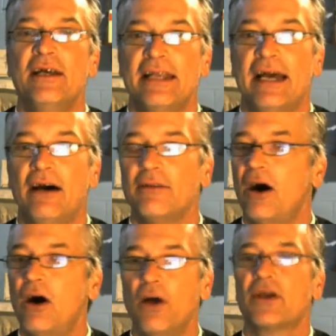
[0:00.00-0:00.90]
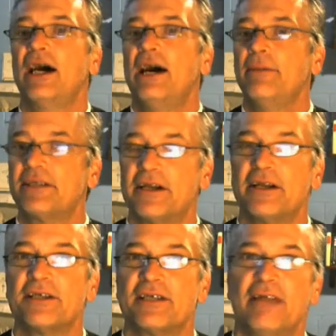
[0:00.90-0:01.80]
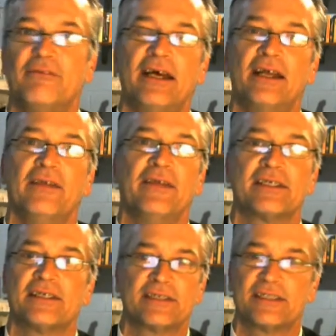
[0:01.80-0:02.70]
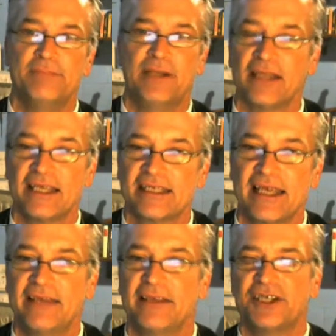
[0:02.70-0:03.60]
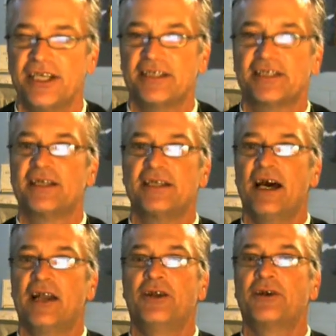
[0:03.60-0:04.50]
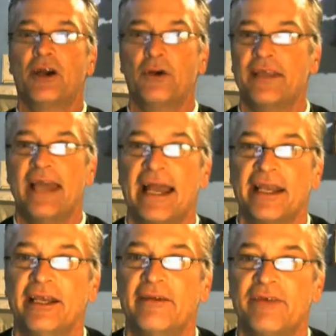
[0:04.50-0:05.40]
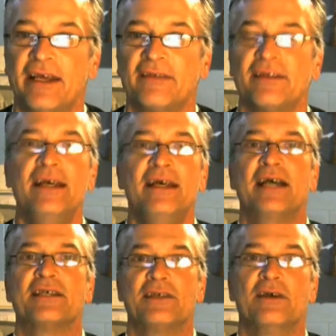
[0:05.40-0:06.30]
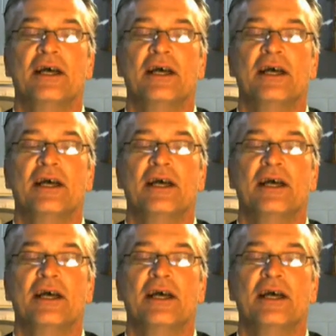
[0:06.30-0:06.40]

Now, all the commentaries that I've read on this is merely saying that Jesus did not undergo the agony of death as